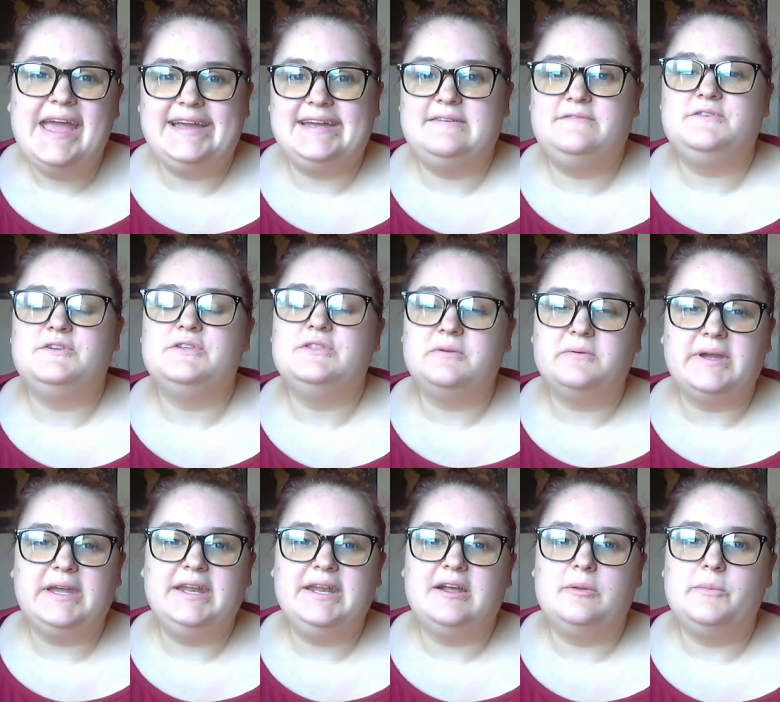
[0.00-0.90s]
after the
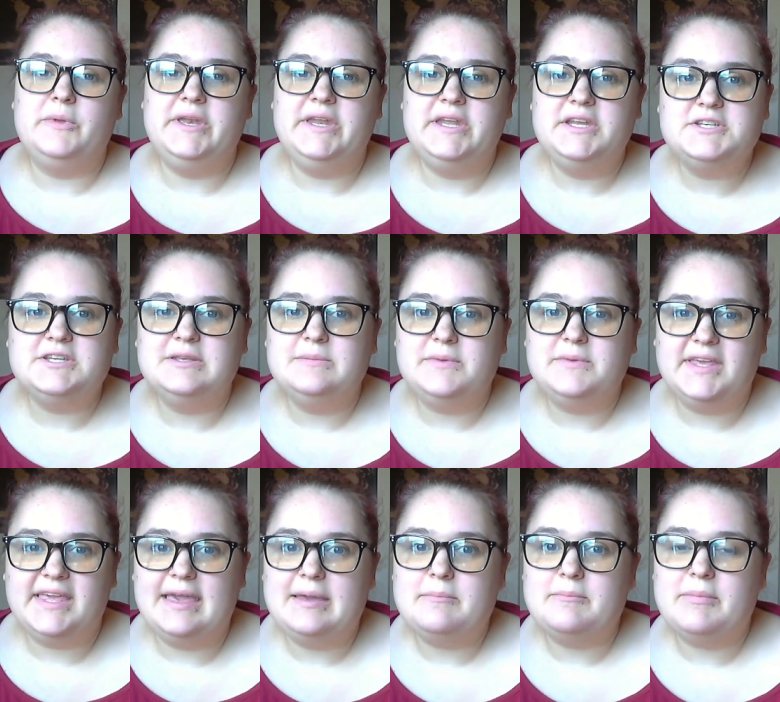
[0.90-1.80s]
great helm initially
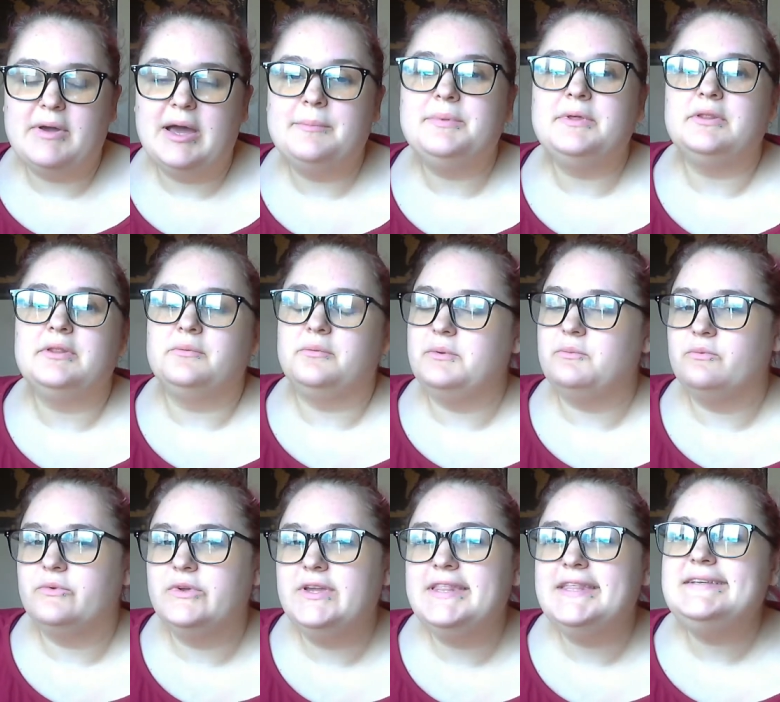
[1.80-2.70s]
became popular, we
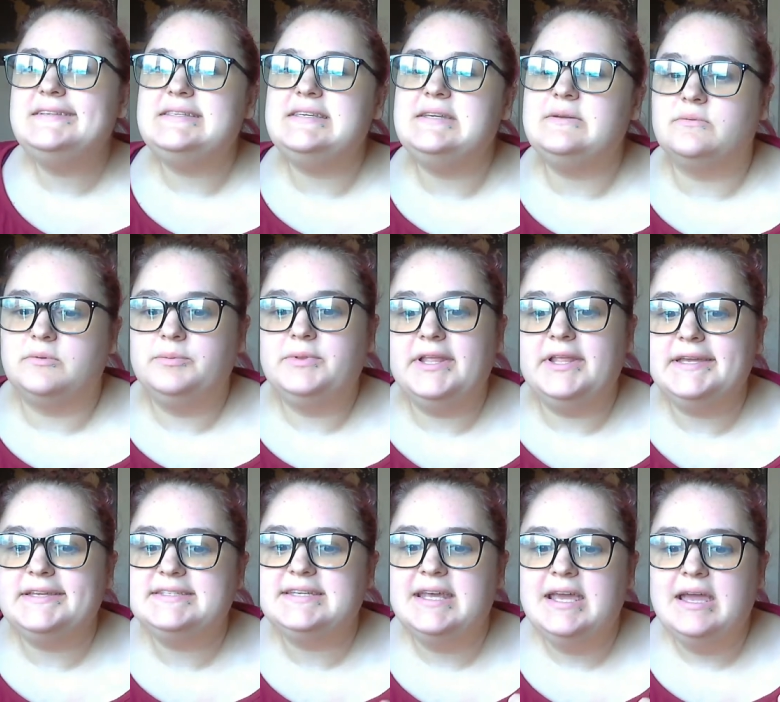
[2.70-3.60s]
really see it
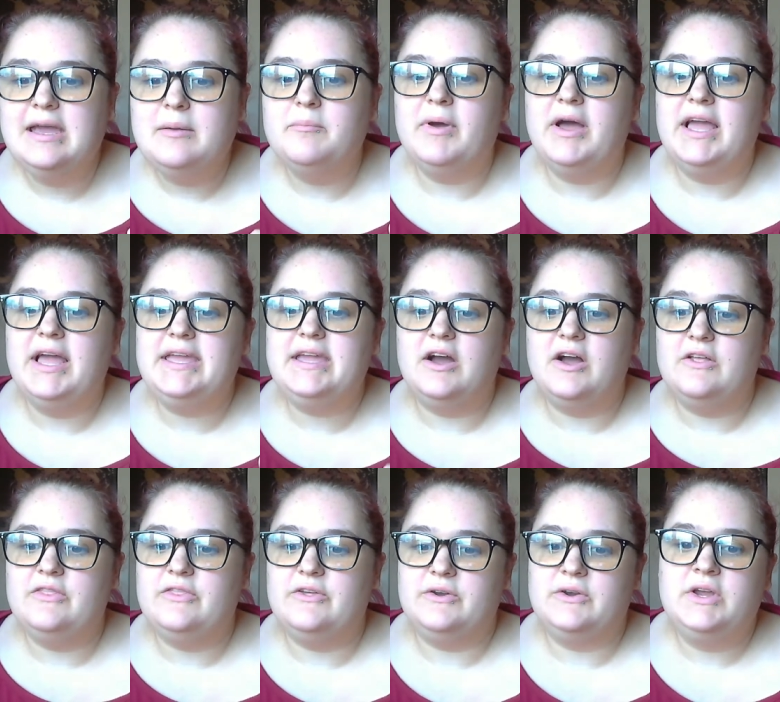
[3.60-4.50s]
replaced by
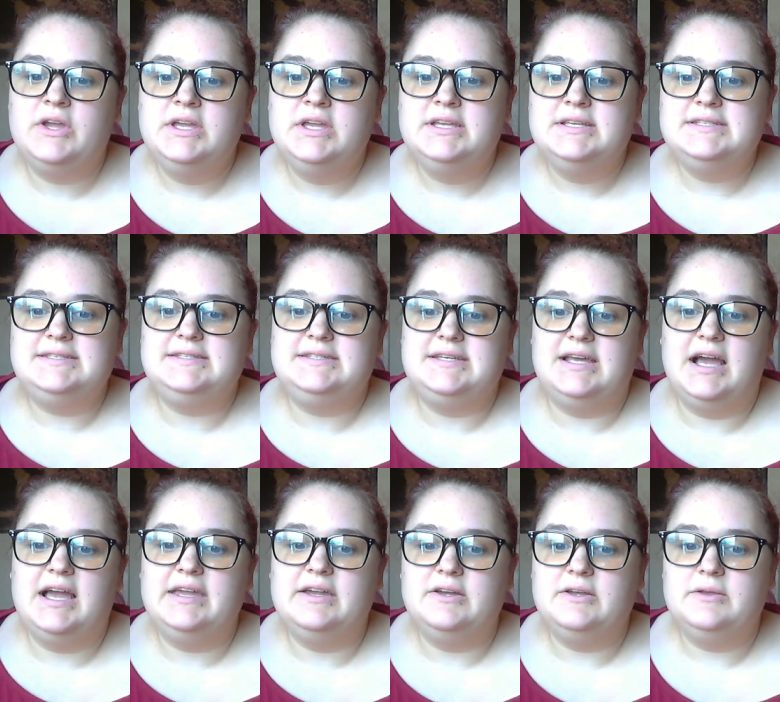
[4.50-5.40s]
other
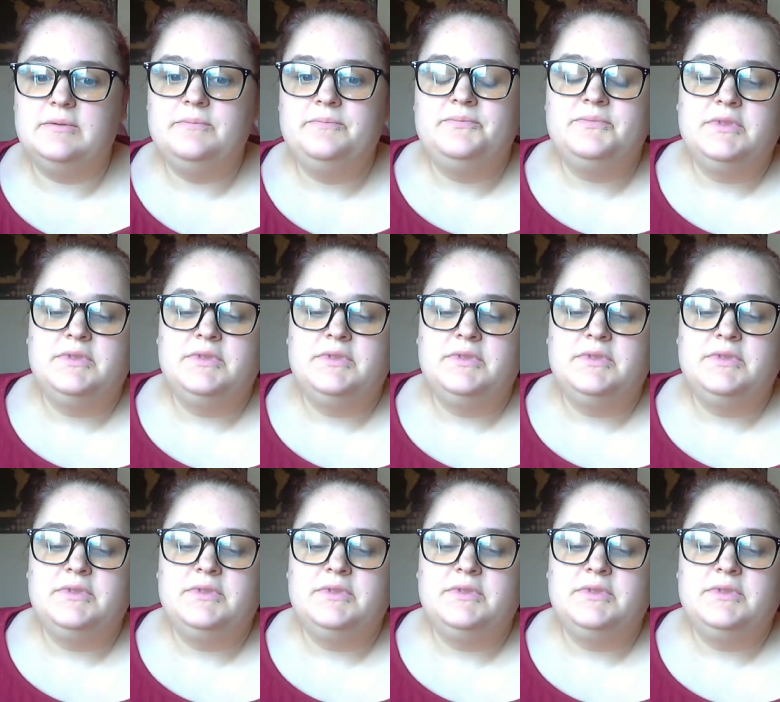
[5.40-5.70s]
style.